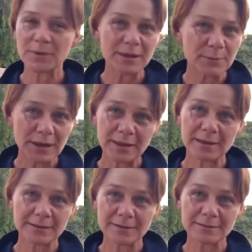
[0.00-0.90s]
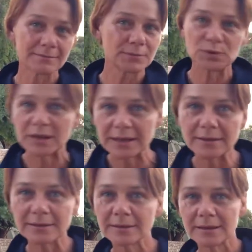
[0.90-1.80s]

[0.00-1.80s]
where we can put in